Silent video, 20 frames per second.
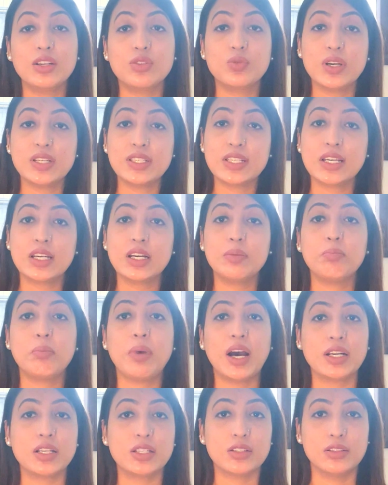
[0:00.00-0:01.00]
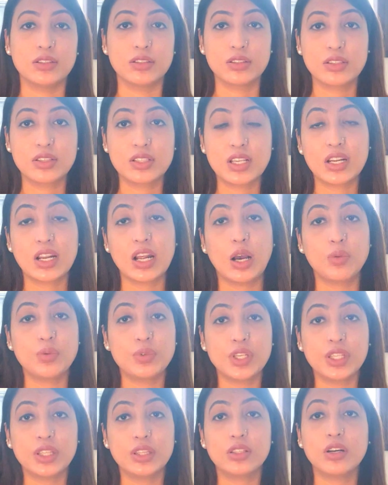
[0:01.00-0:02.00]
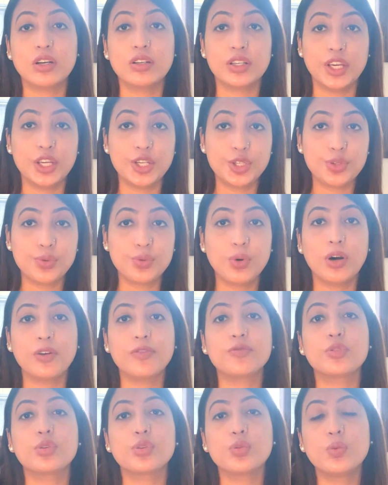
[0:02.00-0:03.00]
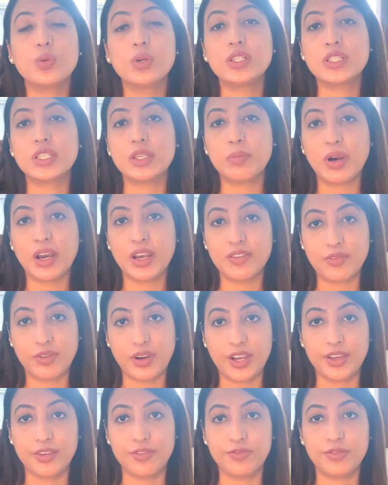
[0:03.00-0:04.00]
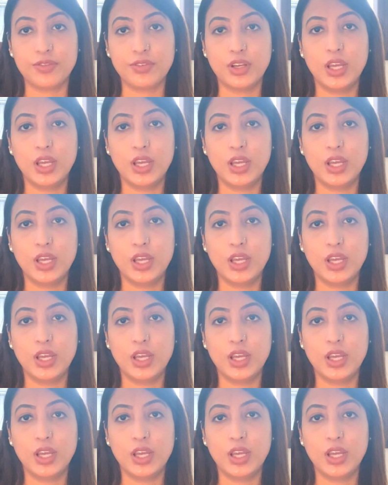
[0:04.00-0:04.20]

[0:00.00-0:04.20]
addressing a matter surrounding the issue of cruelty by wife,